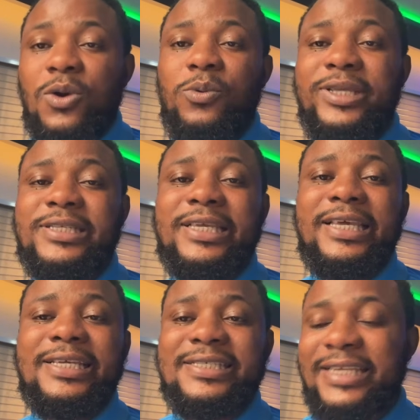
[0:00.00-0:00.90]

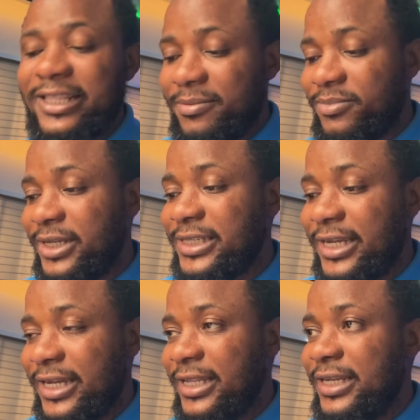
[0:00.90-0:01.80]
Wizkid
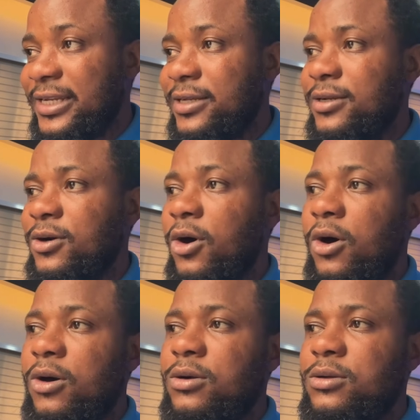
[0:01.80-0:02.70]
celebrated,
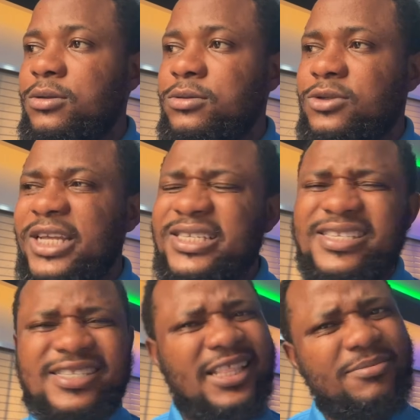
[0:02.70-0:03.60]
or should I say
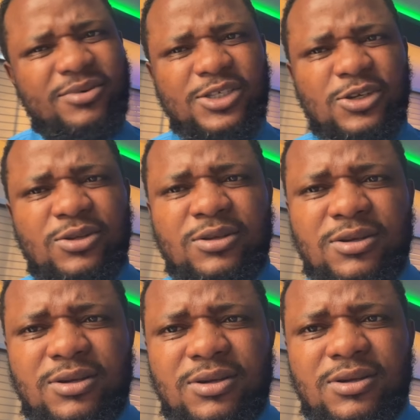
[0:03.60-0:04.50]
celebration?
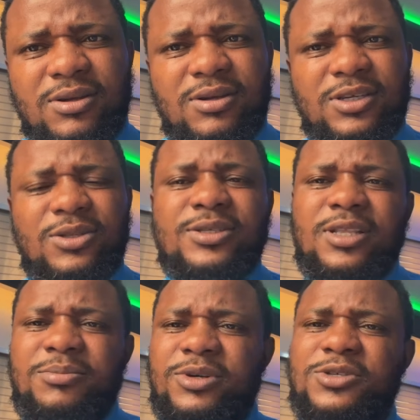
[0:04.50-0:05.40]
It's not
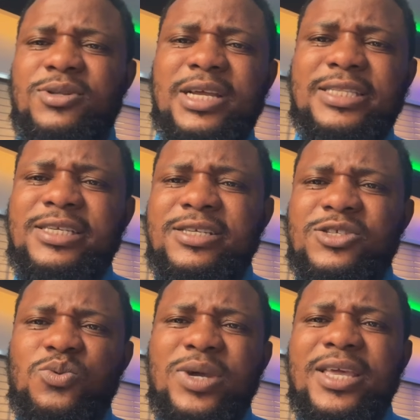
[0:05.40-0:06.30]
celebration. I think
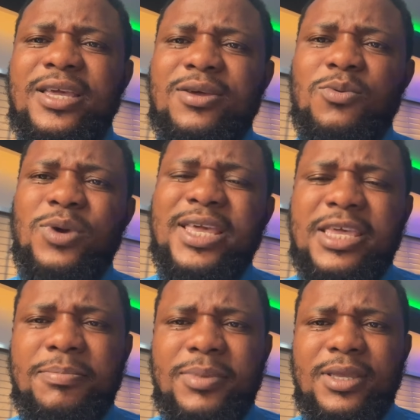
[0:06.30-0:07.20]
it's way
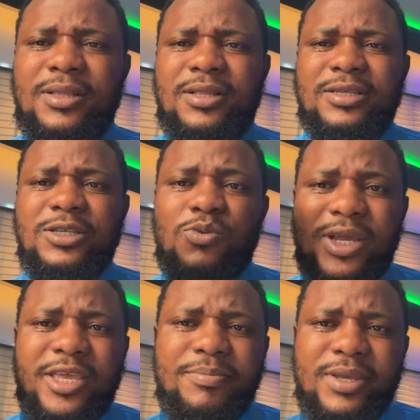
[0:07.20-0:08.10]
waykeeping. Is the
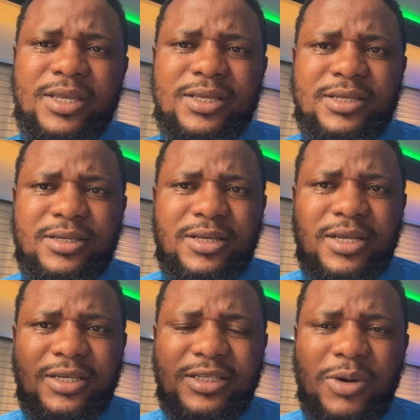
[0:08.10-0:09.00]
waykeeping?
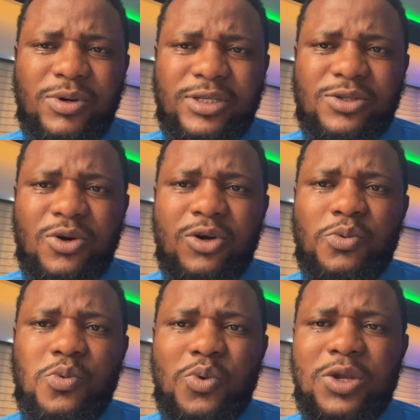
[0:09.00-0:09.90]
Is that what it's called
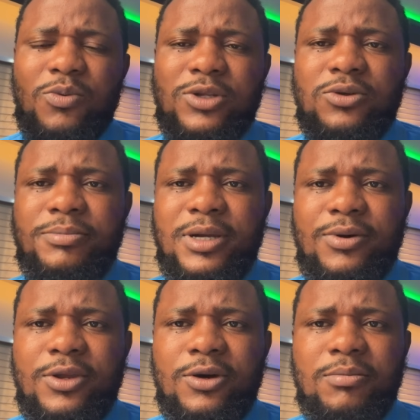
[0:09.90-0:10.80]
when you want to
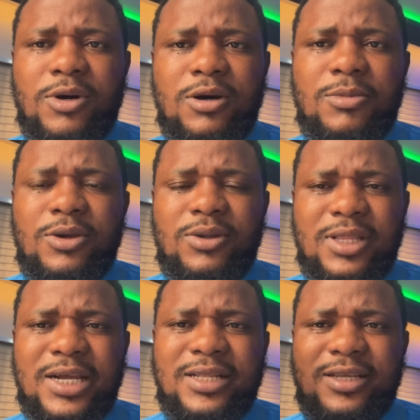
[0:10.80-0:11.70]
bury your mom or your
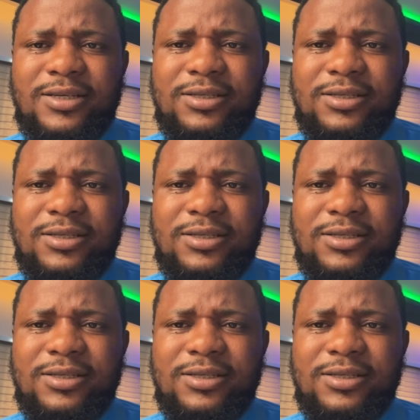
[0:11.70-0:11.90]
dad?